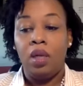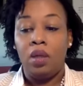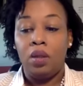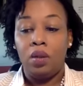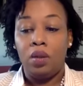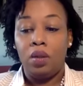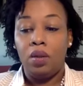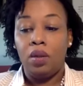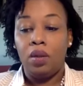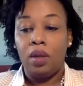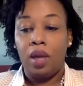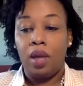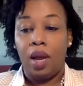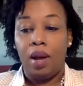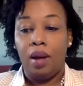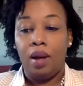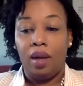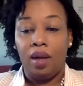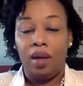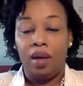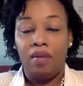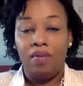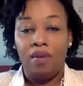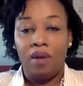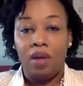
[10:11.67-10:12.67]
No, they are
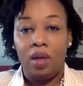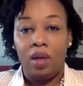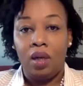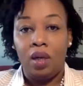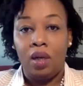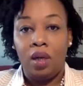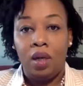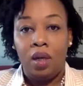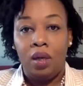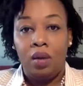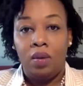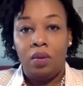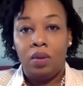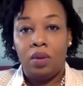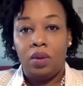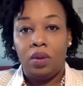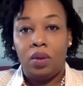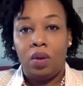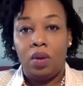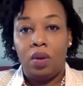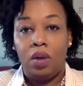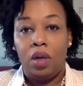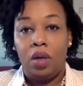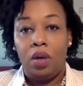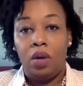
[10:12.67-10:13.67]
given what's
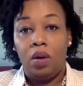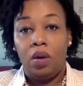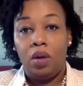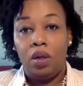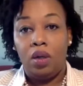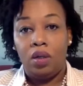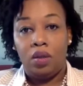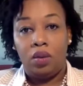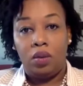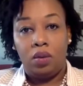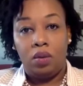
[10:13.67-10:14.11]
called a notice